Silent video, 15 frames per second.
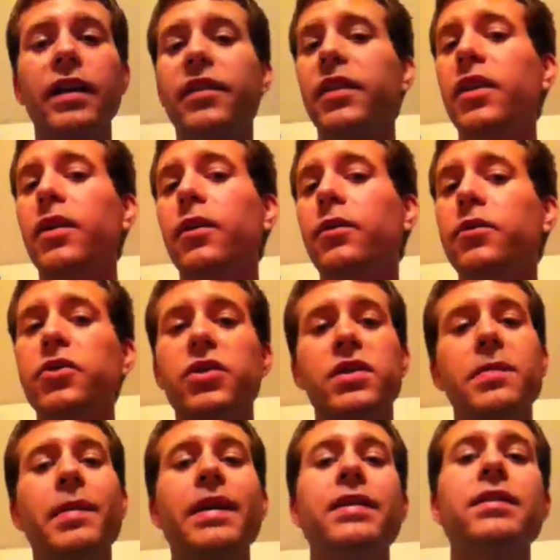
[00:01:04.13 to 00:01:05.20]
even though it's
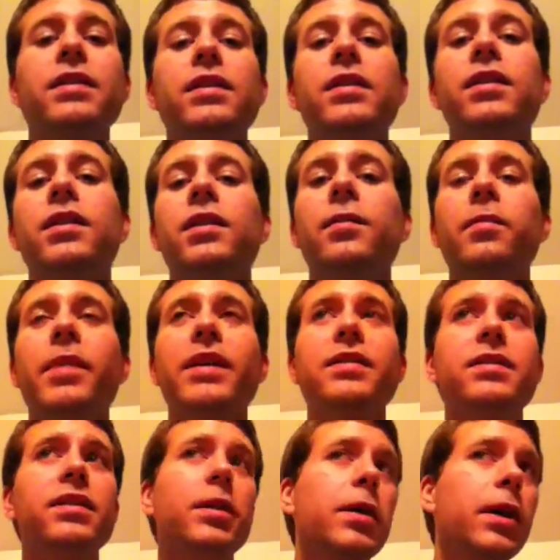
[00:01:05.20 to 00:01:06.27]
just basic.
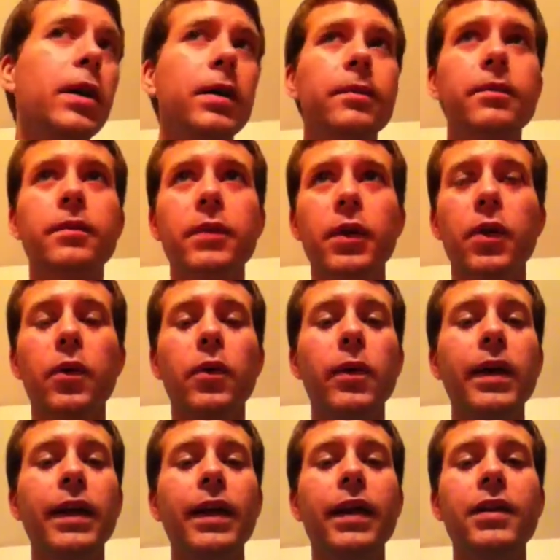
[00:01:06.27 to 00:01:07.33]
Basic,
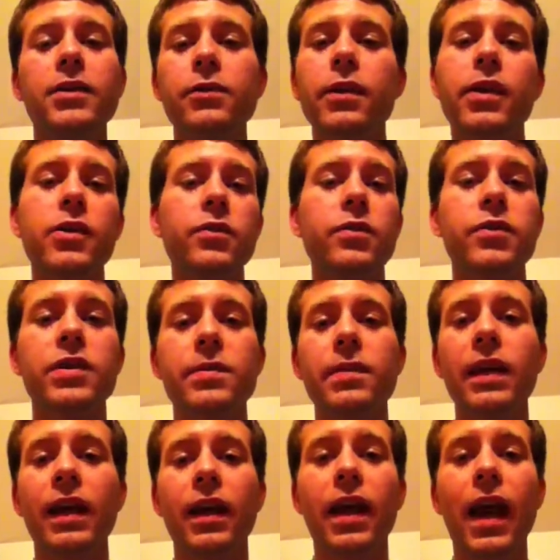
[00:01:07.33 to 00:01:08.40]
greeting in Swedish would just
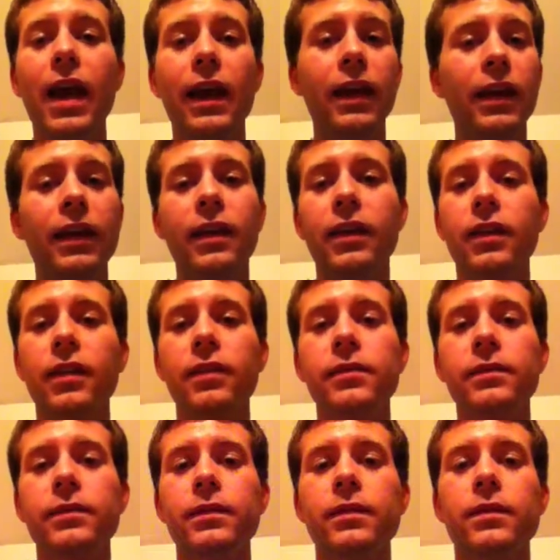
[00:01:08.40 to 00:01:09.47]
be hey.
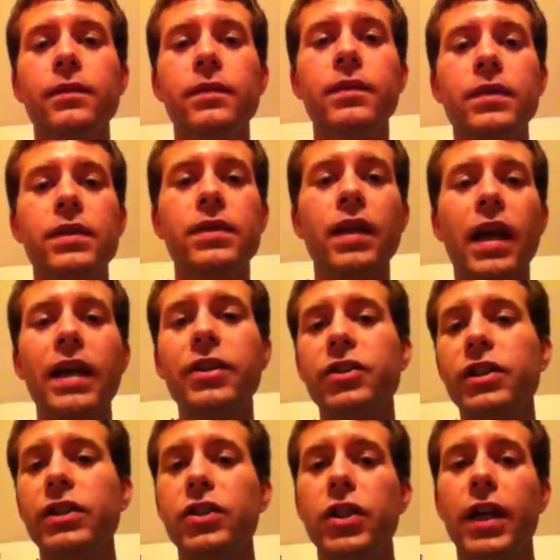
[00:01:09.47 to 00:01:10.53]
It's
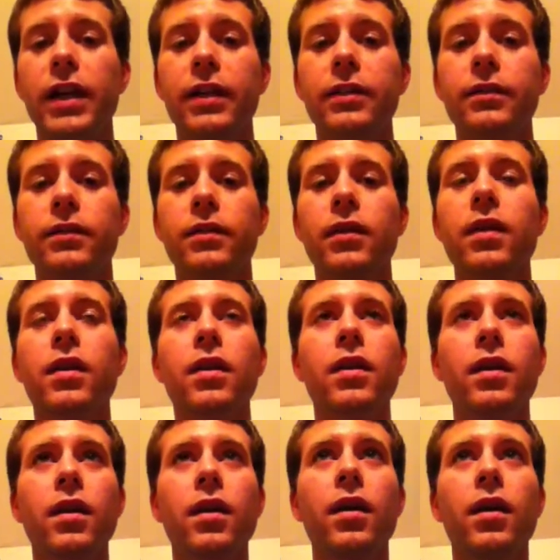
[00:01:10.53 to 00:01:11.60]
H-E-J.
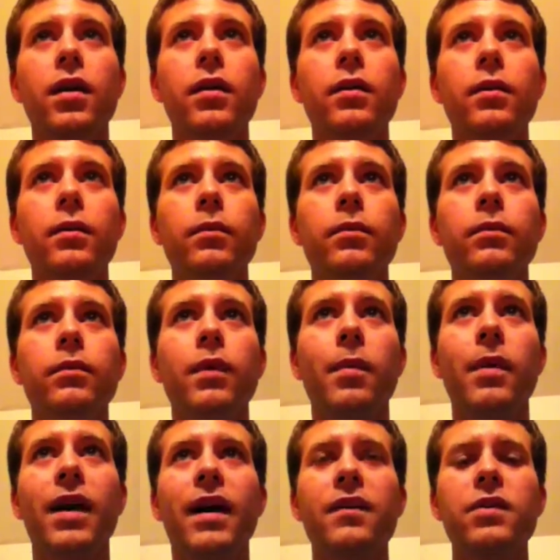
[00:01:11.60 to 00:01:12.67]
I
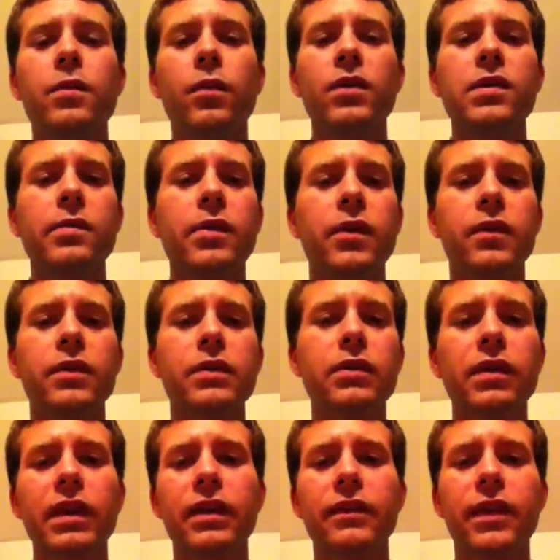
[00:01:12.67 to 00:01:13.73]
might have some words up here on the
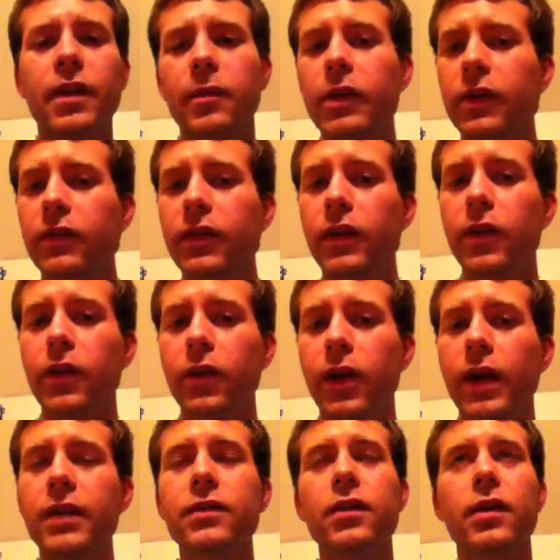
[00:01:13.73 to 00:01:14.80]
screen if I can make the video
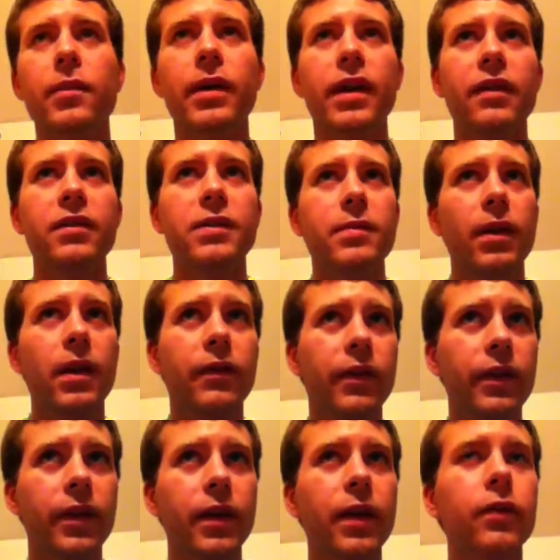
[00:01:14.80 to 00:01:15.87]
right, so I might have to spell
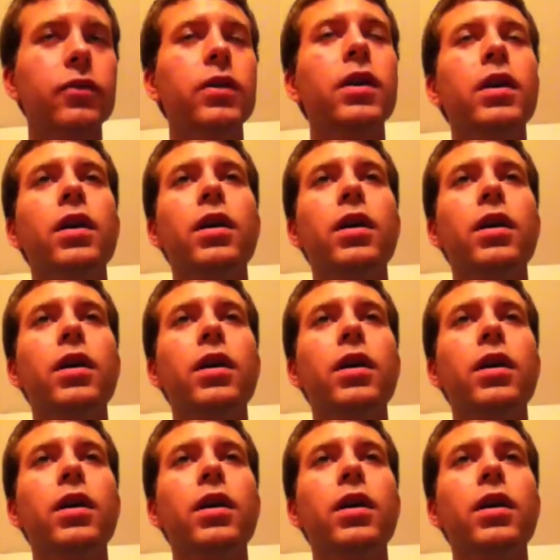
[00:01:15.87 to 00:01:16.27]
everything out.